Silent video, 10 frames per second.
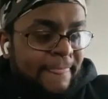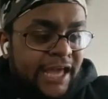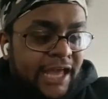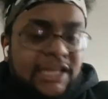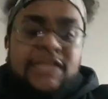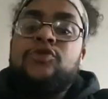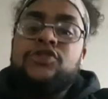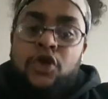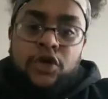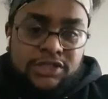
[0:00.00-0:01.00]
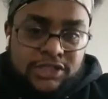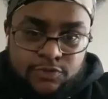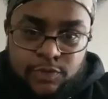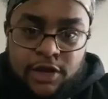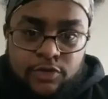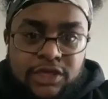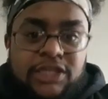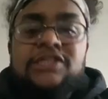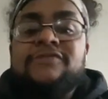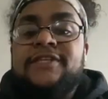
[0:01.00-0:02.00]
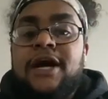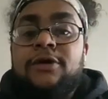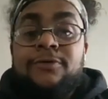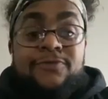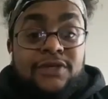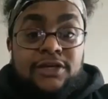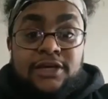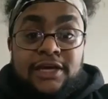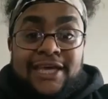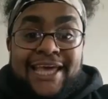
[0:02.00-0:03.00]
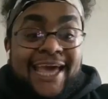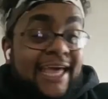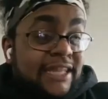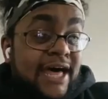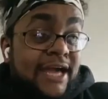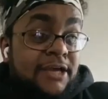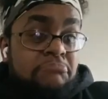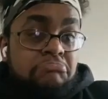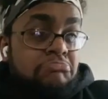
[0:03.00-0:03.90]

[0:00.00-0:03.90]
And he was an artist as well. He did photography. And like,